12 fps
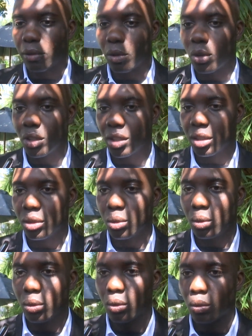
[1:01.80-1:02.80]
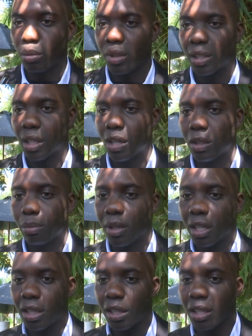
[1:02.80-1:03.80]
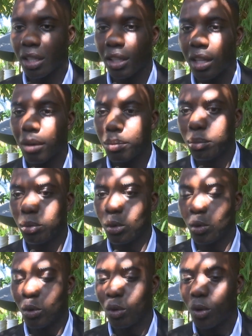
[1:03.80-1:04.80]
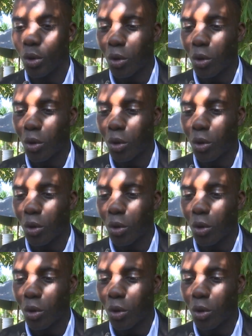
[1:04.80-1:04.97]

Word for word: of course, to miss out, but I think there are people